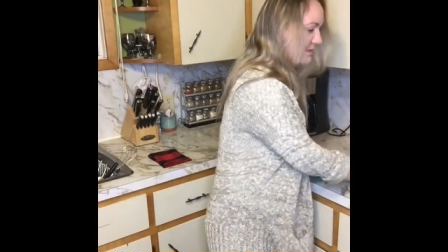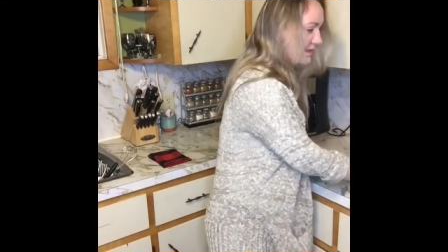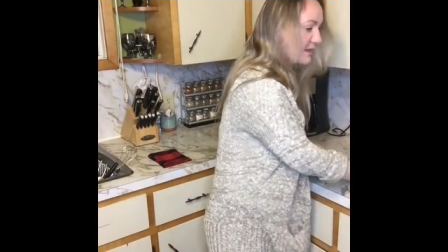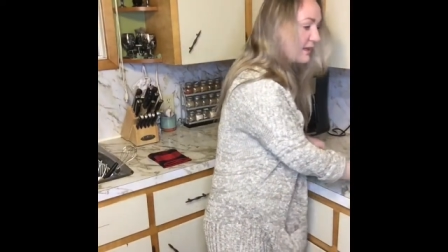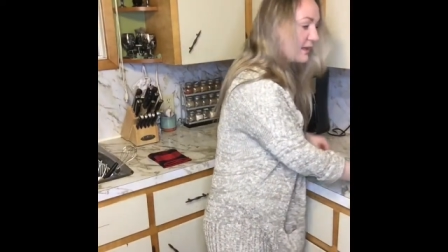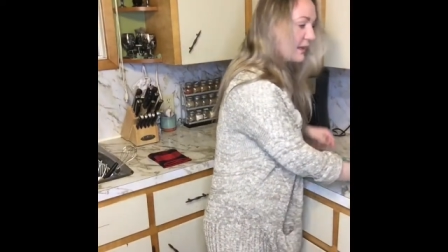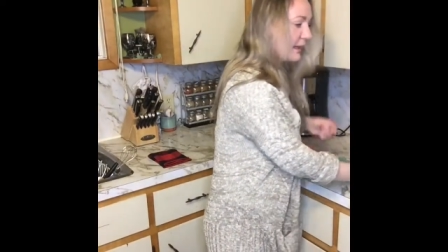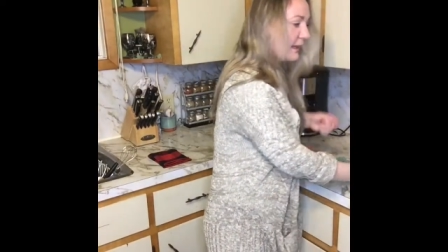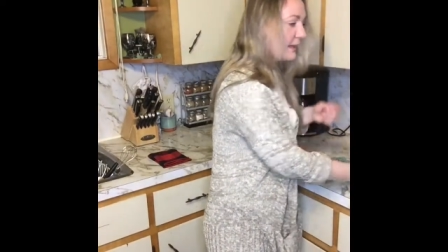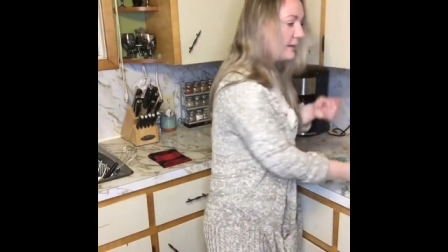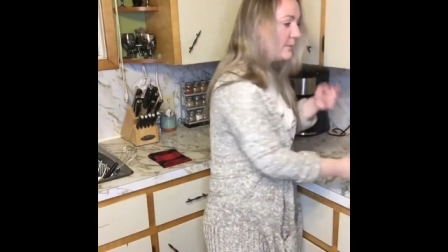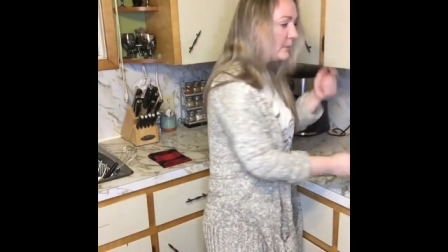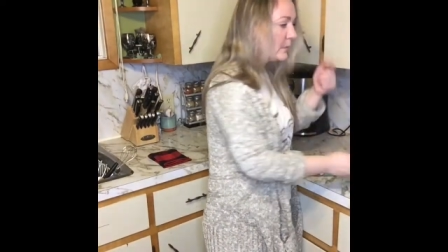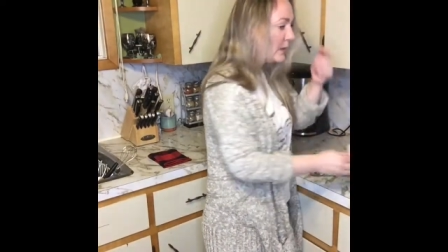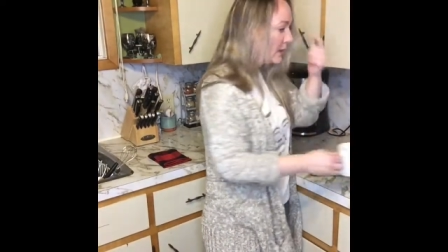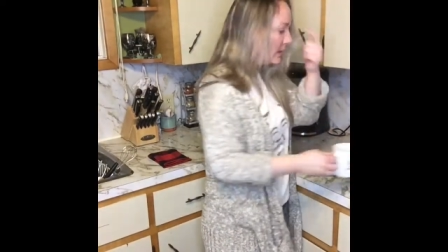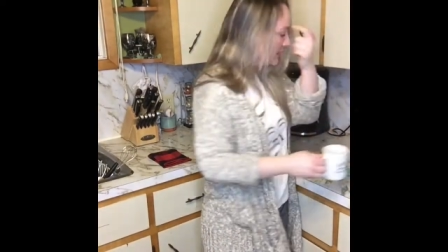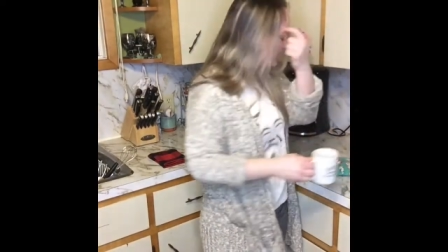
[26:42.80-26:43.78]
thinking
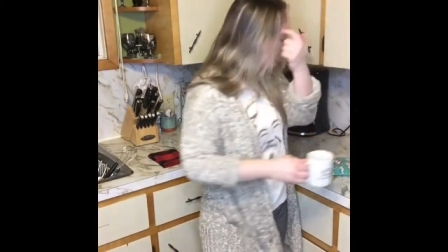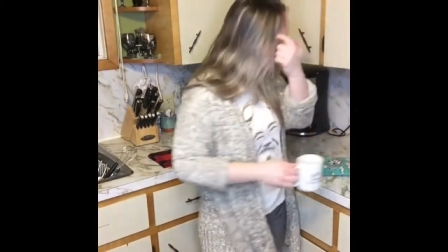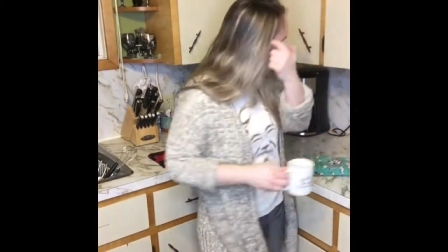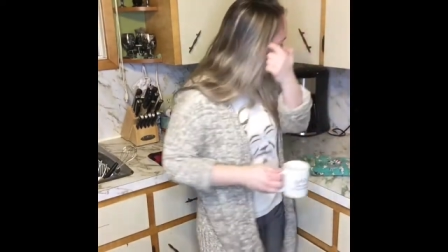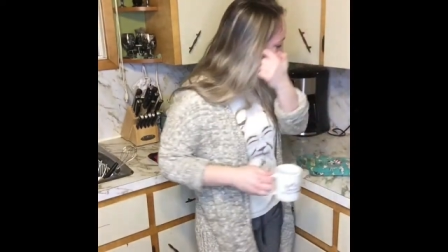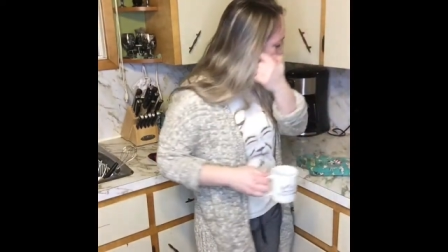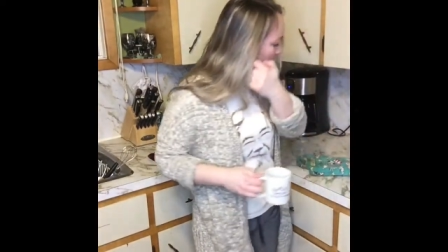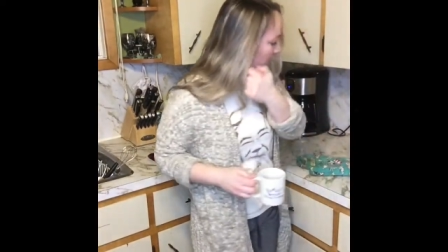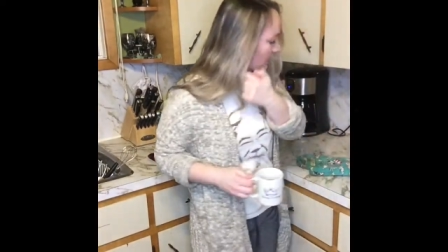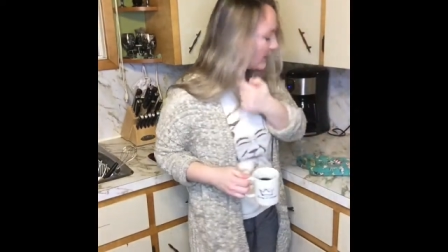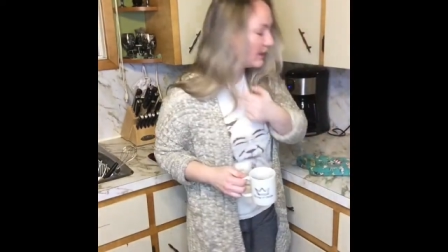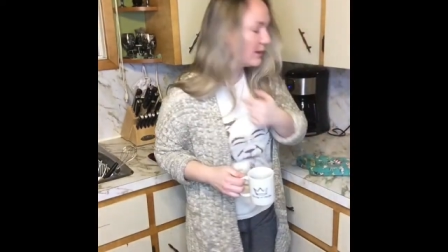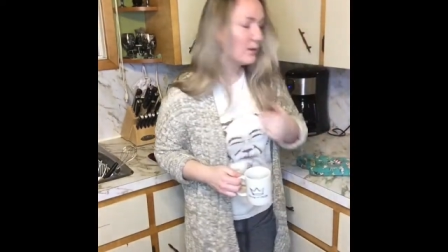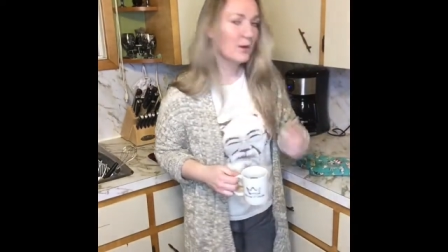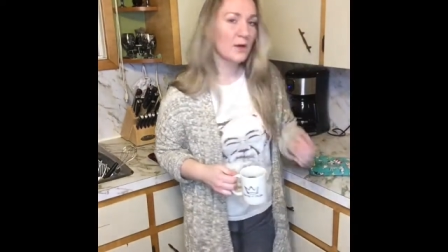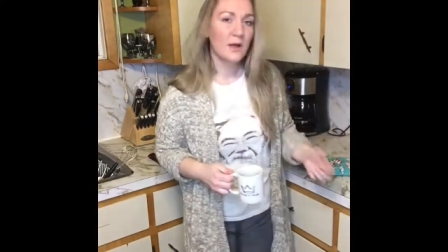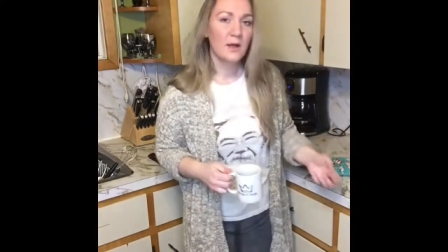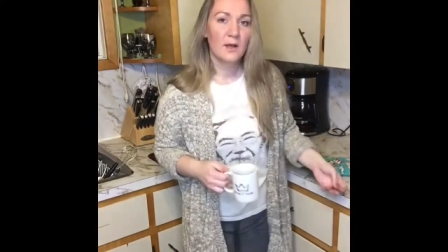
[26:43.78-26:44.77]

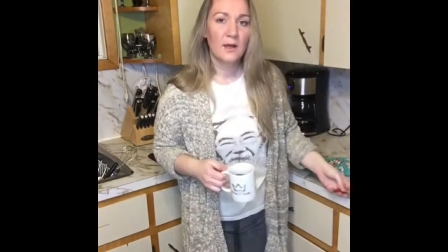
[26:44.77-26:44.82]
tomorrow